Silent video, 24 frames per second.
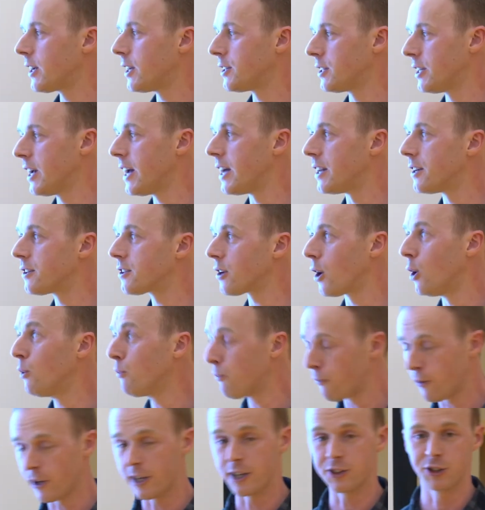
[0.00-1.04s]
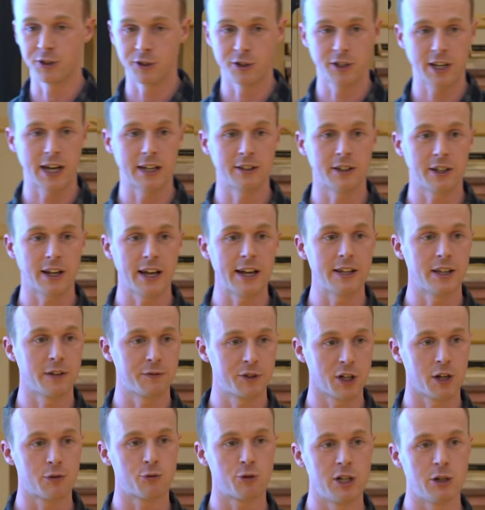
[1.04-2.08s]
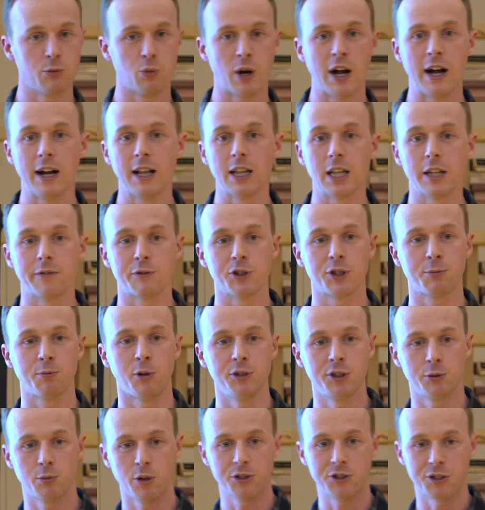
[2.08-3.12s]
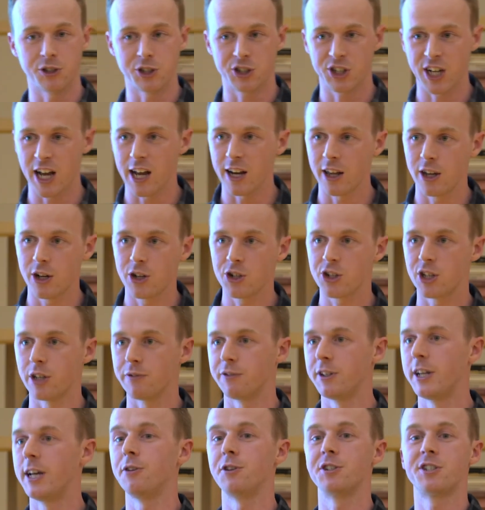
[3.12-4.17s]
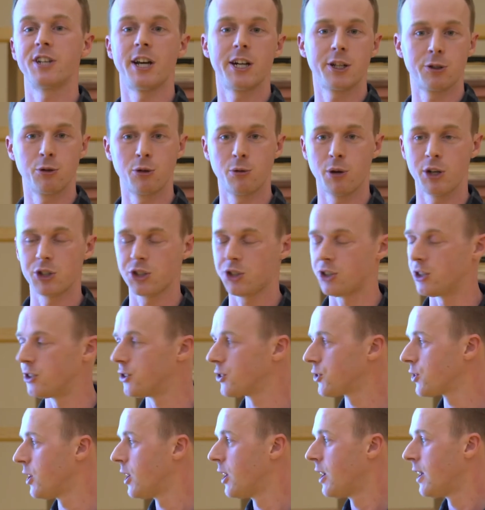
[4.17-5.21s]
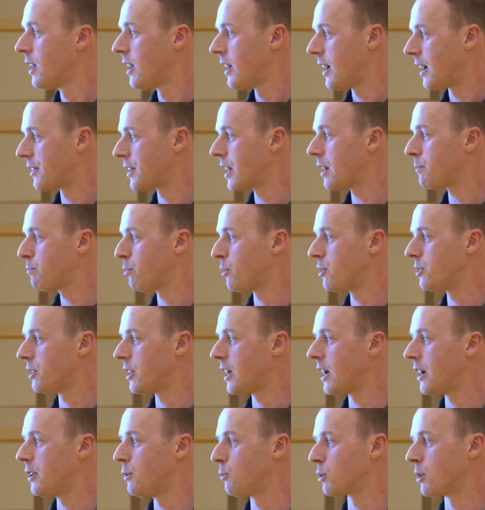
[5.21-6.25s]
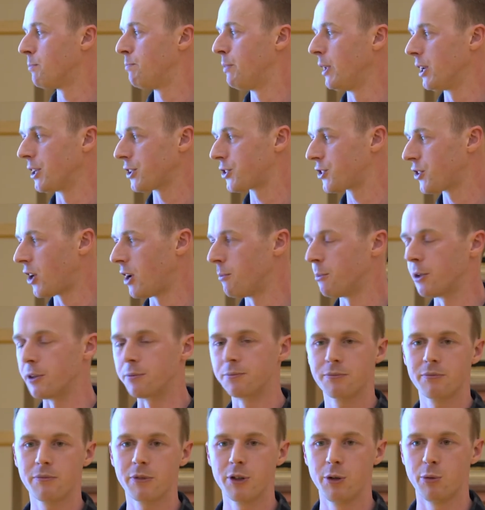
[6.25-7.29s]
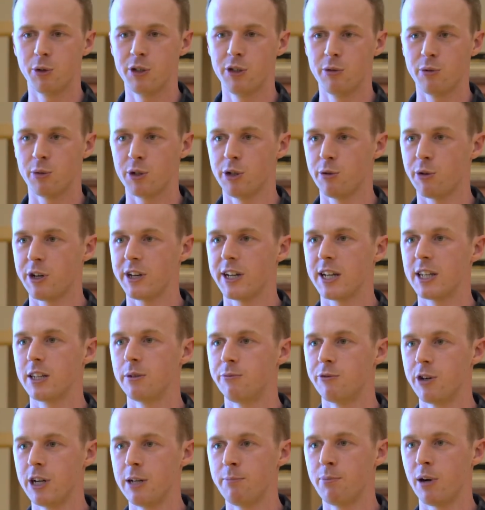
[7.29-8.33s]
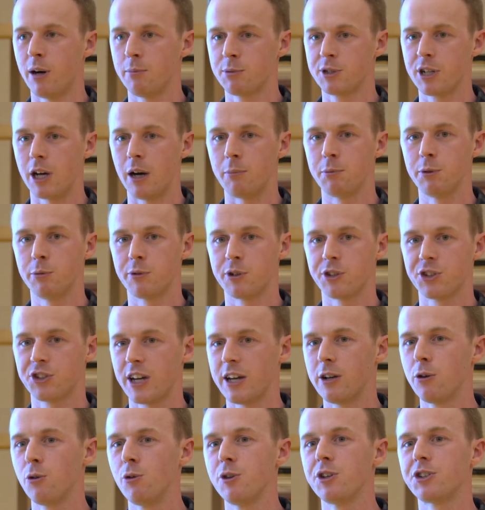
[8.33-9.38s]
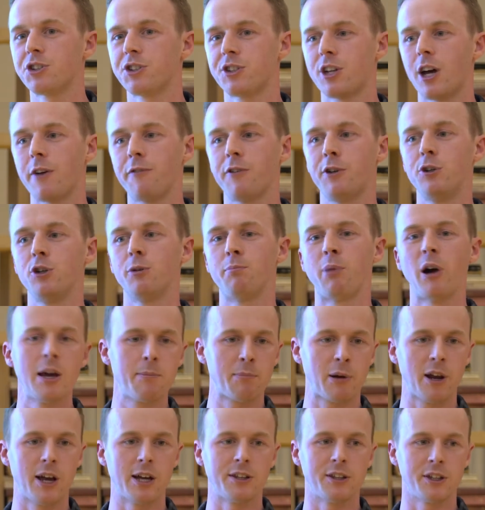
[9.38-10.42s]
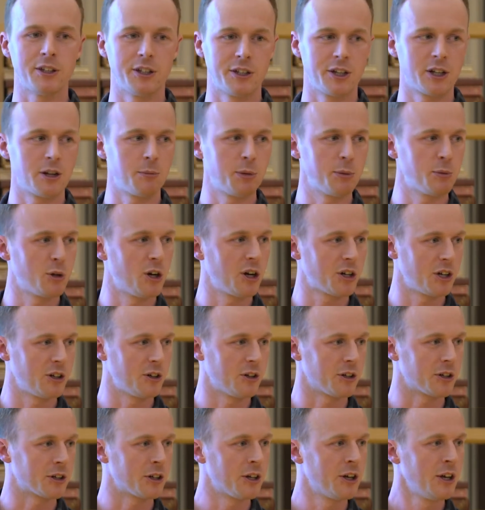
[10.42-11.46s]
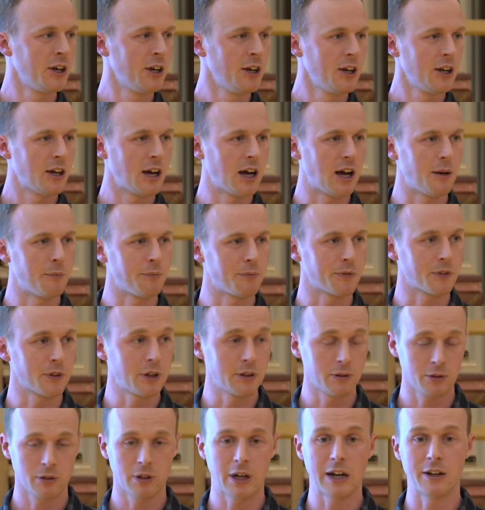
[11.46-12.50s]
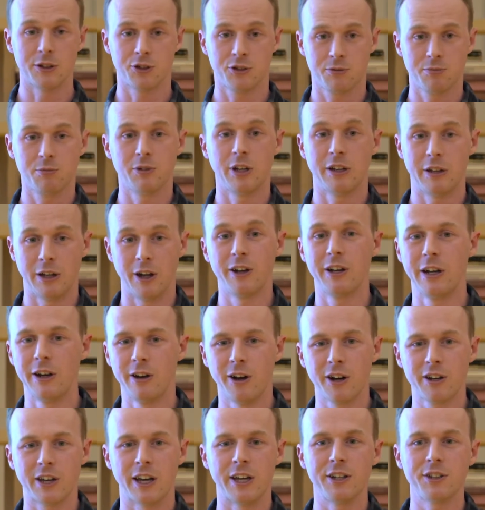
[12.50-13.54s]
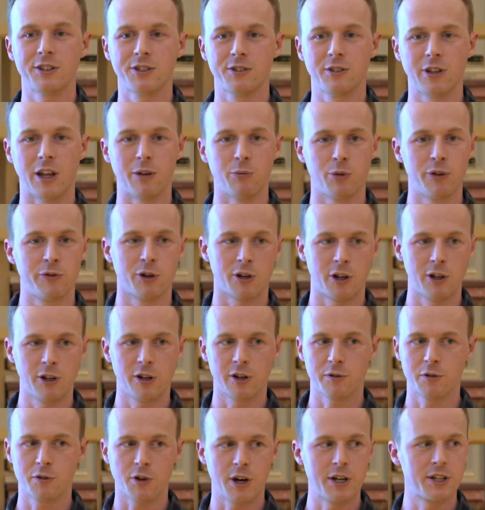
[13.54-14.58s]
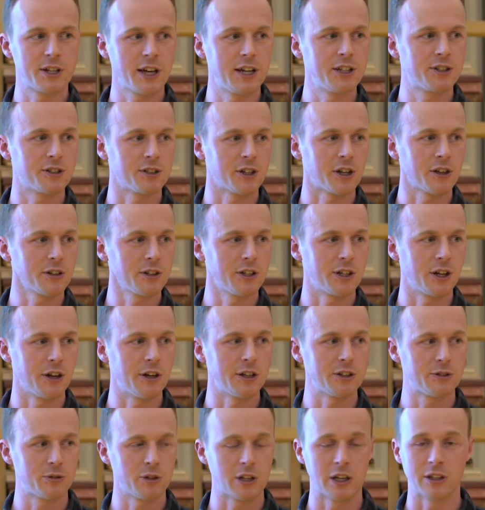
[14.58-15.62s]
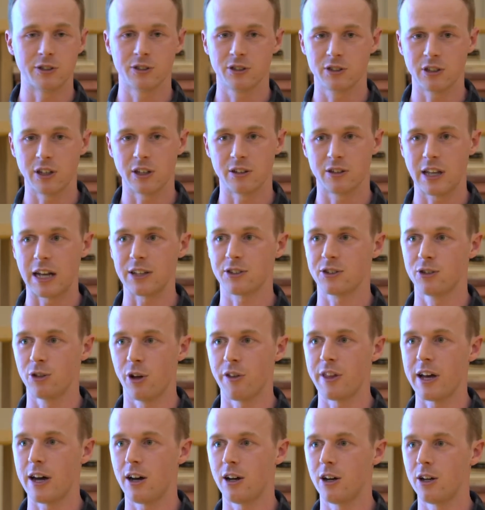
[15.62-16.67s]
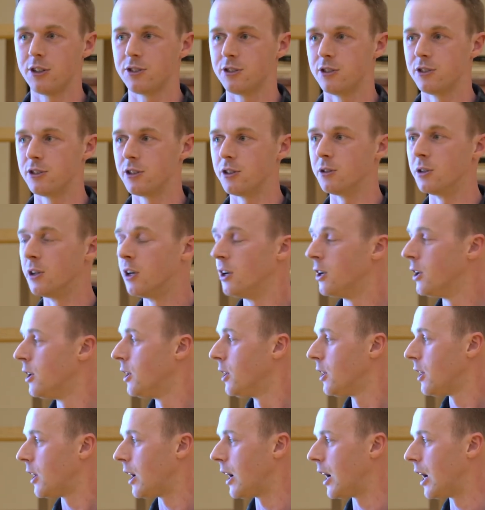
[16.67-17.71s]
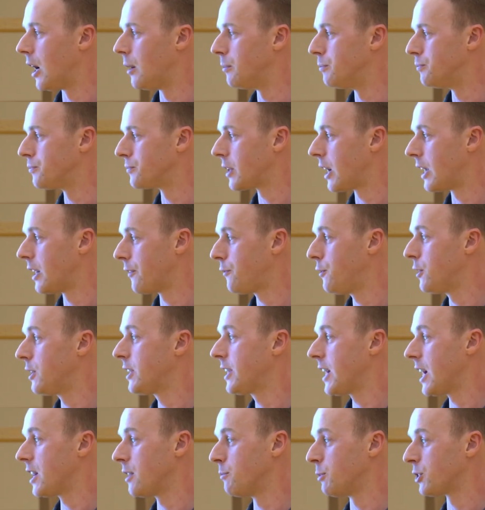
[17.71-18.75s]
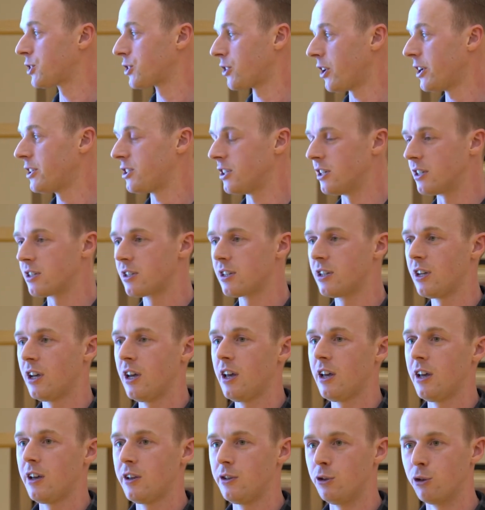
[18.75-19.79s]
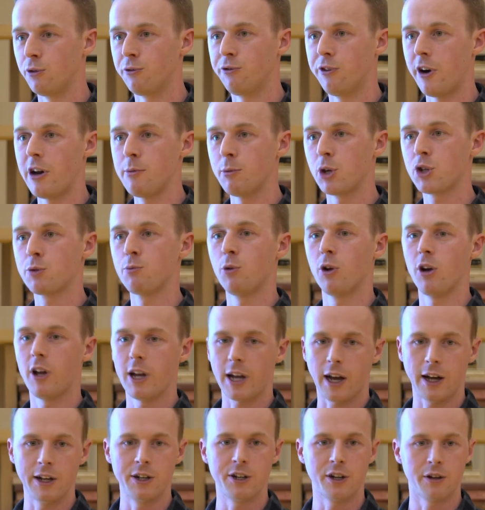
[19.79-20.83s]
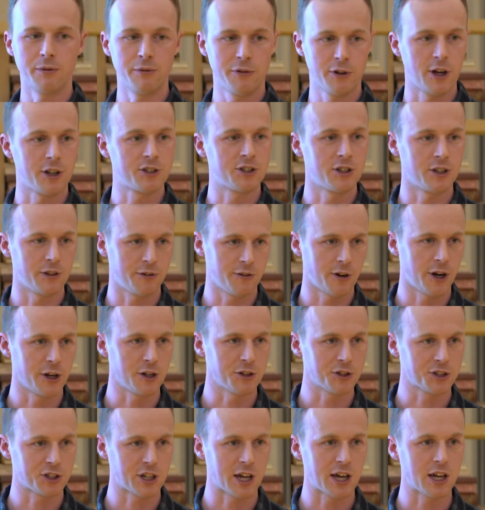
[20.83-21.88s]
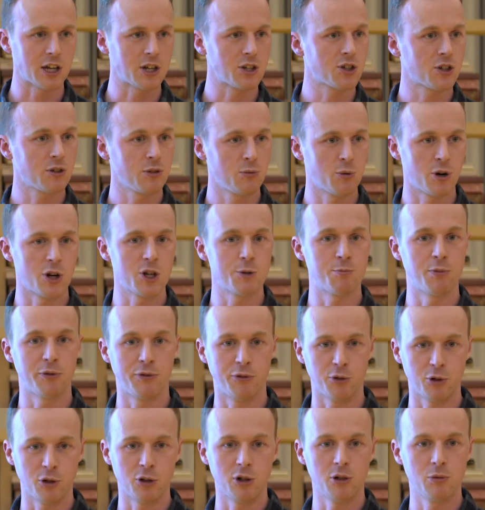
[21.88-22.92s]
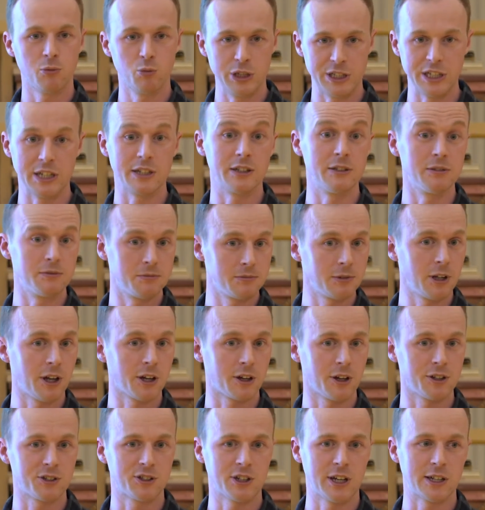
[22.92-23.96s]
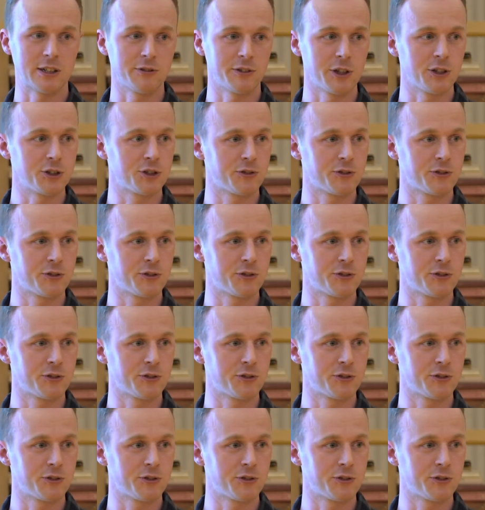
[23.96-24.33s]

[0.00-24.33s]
at the end, hopefully it's a good candidate. They've done really well. They've responded well to the challenge. They've nailed the technical questions. At that point there, you want to build excitement. You want to get them really pumped up. You want to say all this stuff in your pipeline that you're going to be working on. And it's in our case, like we've got a lot of great data. You know, that's not that hard to do. And if you can get them excited, you're very much more likely to convert at the final stage, whereas before we didn't, like I said, over those